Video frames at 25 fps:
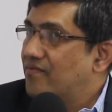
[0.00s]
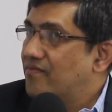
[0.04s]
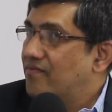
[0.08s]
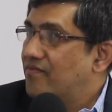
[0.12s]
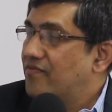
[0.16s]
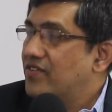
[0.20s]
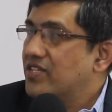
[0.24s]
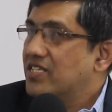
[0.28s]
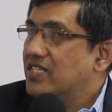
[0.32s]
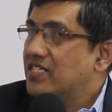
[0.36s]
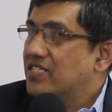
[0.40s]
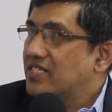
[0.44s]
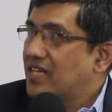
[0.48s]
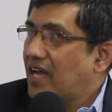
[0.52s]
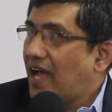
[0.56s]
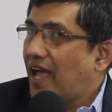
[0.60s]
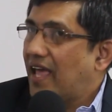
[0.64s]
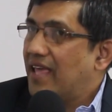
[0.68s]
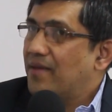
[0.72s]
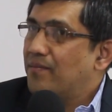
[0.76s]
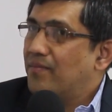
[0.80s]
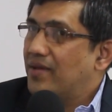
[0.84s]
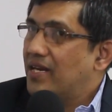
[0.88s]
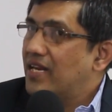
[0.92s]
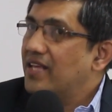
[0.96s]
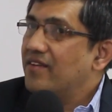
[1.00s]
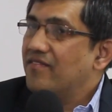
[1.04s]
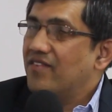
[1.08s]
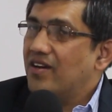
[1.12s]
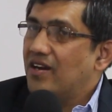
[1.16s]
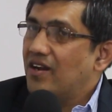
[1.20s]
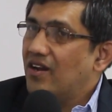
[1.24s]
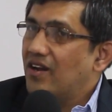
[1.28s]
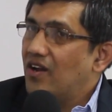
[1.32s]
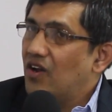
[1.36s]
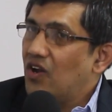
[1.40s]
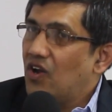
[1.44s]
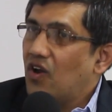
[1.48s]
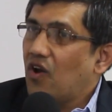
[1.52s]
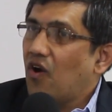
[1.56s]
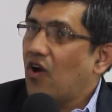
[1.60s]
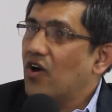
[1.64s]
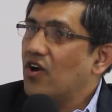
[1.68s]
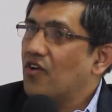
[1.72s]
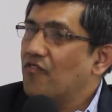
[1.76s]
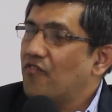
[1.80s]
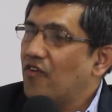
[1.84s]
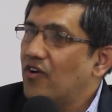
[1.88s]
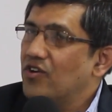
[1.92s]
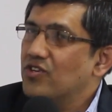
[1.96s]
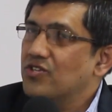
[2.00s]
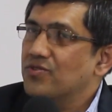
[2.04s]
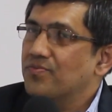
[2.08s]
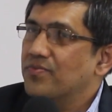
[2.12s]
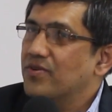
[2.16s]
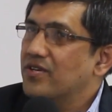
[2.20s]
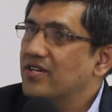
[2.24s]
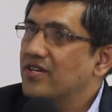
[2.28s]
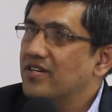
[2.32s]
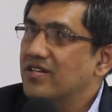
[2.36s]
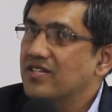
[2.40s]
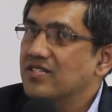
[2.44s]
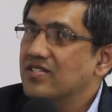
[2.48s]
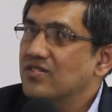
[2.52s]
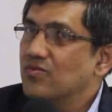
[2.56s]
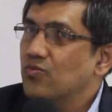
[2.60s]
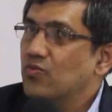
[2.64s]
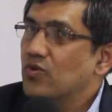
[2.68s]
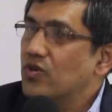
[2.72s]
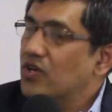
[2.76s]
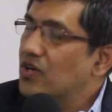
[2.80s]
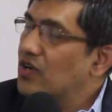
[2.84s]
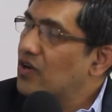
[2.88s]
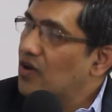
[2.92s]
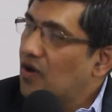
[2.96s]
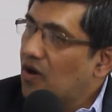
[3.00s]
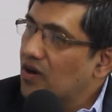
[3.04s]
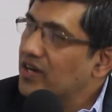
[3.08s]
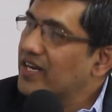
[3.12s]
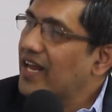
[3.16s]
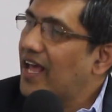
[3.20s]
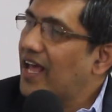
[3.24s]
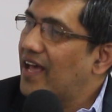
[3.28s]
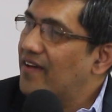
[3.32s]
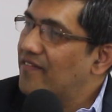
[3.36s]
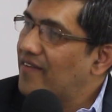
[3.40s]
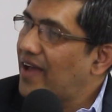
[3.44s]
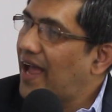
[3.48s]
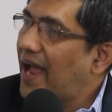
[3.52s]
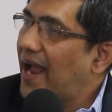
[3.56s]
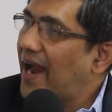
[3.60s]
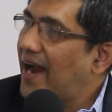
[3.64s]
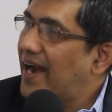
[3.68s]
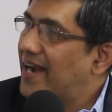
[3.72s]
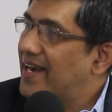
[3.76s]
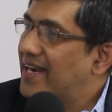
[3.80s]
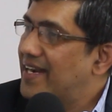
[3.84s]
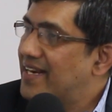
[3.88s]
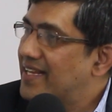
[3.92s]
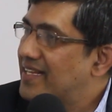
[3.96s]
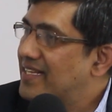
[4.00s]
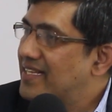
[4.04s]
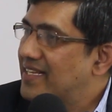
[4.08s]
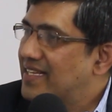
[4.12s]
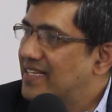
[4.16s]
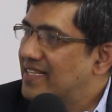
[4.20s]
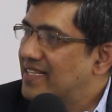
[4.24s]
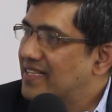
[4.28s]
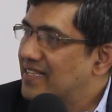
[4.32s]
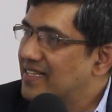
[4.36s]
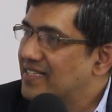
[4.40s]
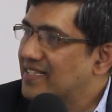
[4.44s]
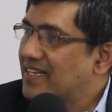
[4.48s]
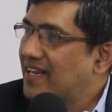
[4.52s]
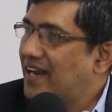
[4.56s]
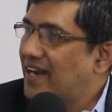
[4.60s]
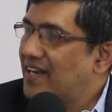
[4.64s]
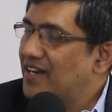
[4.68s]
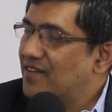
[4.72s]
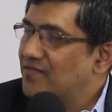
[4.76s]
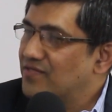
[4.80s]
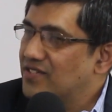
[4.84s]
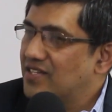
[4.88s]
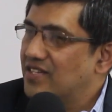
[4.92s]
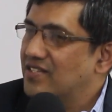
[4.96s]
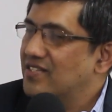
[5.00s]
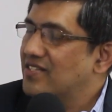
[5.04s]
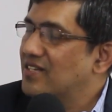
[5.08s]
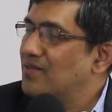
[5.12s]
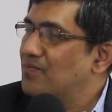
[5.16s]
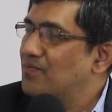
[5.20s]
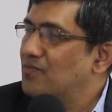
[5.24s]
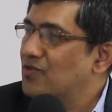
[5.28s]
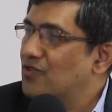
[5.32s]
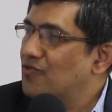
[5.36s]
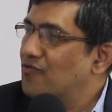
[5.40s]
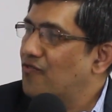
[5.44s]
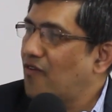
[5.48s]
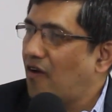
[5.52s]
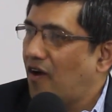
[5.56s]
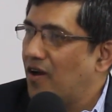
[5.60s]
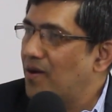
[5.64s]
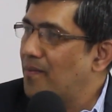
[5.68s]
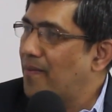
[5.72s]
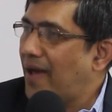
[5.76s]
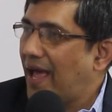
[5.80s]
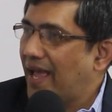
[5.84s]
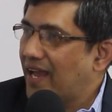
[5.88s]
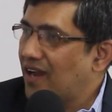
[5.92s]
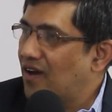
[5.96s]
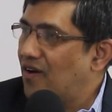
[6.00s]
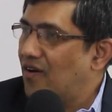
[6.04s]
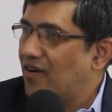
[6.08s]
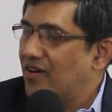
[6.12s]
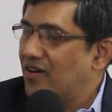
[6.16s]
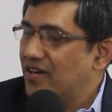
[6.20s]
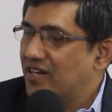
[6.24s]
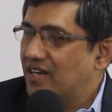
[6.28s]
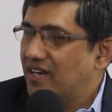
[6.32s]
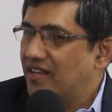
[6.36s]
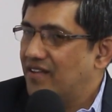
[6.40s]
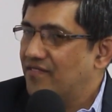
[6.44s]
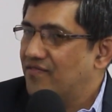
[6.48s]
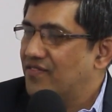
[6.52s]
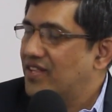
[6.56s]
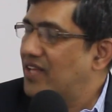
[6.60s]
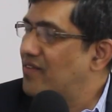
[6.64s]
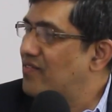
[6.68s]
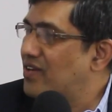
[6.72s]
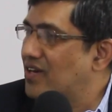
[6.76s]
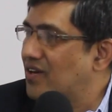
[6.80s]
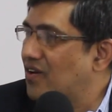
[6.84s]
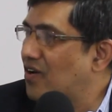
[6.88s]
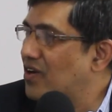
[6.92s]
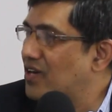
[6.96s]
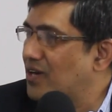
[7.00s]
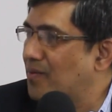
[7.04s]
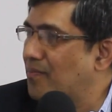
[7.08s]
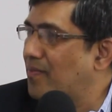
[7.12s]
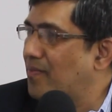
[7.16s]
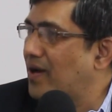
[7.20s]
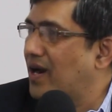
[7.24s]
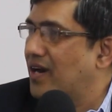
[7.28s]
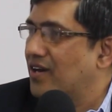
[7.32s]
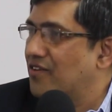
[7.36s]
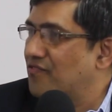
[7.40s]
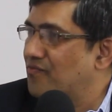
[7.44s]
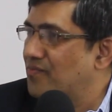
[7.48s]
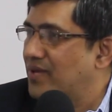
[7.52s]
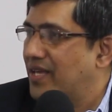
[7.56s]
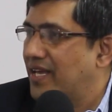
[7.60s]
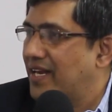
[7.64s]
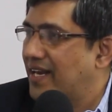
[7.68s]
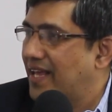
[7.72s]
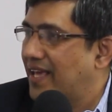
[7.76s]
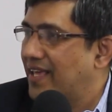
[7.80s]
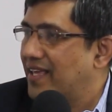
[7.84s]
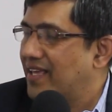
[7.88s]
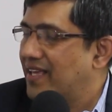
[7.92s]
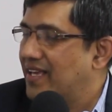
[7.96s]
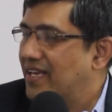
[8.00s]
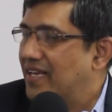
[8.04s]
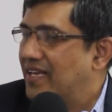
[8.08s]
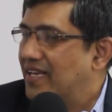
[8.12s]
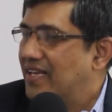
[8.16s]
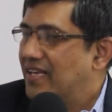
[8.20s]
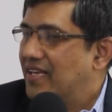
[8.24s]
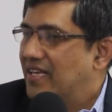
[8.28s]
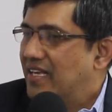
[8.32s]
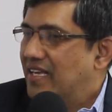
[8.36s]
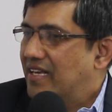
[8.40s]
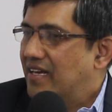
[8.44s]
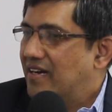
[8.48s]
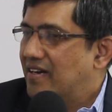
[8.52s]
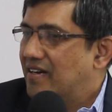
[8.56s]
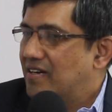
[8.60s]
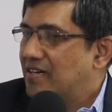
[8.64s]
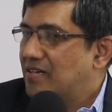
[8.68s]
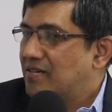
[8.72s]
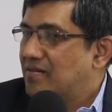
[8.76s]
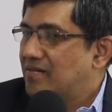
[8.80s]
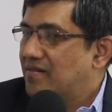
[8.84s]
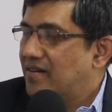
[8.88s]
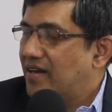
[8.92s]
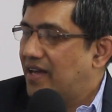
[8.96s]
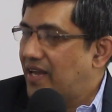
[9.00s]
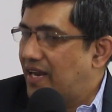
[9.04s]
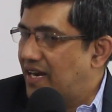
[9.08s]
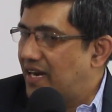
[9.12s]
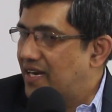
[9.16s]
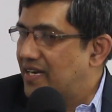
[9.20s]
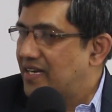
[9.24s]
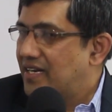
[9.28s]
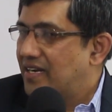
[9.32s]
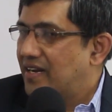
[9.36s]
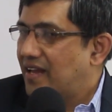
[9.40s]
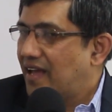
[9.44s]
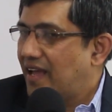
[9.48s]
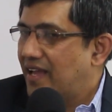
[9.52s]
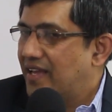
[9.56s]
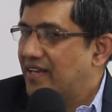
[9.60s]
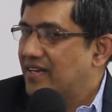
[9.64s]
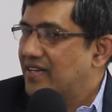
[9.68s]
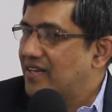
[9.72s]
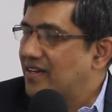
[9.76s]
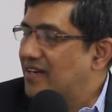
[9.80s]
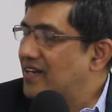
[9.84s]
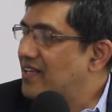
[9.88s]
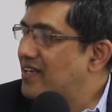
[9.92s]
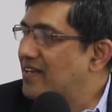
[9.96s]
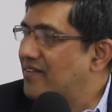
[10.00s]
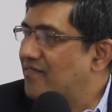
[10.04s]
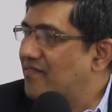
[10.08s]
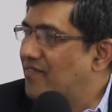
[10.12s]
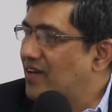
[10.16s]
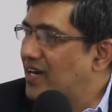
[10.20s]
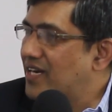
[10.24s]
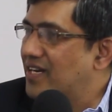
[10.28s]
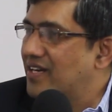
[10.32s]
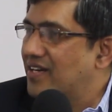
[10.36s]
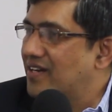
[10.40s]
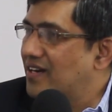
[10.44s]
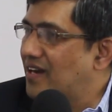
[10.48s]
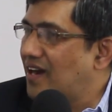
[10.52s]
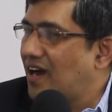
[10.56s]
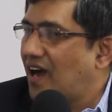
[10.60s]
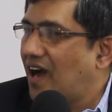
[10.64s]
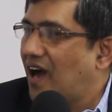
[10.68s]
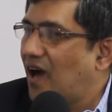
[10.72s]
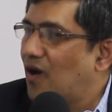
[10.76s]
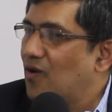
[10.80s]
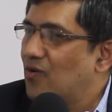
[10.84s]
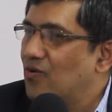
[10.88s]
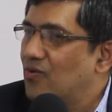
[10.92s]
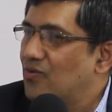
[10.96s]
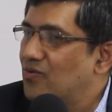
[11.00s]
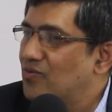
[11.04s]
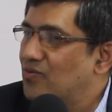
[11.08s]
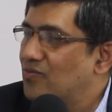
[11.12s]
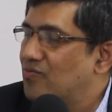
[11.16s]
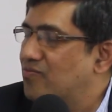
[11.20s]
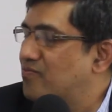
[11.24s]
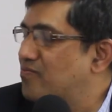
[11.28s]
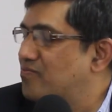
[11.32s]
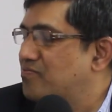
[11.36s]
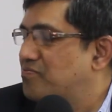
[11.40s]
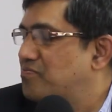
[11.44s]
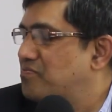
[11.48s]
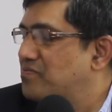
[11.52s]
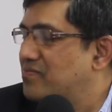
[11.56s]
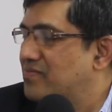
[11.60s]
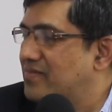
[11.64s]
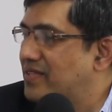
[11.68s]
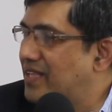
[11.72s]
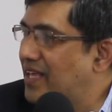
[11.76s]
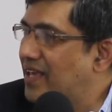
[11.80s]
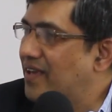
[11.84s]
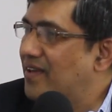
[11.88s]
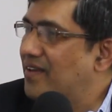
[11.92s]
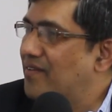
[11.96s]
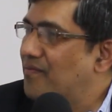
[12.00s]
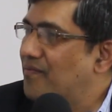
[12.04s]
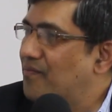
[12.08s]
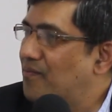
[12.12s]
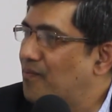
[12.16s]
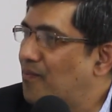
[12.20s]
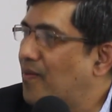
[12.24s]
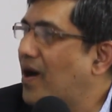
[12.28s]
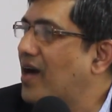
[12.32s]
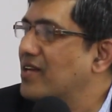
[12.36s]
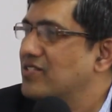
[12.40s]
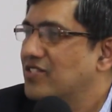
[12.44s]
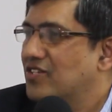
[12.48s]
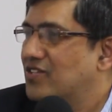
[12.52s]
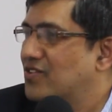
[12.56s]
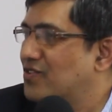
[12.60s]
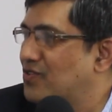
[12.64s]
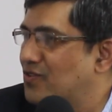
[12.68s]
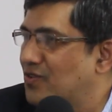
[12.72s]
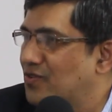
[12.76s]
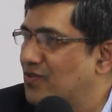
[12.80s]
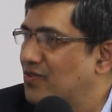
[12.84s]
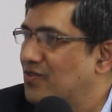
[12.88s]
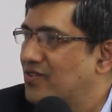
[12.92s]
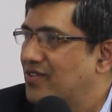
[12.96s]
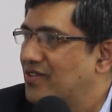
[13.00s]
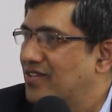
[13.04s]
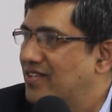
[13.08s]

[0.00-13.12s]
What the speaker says: which I believe a lot of entrepreneurs would not have had this kind of system to fall back on if they were not a part of BNI. And I really wonder how they passed through.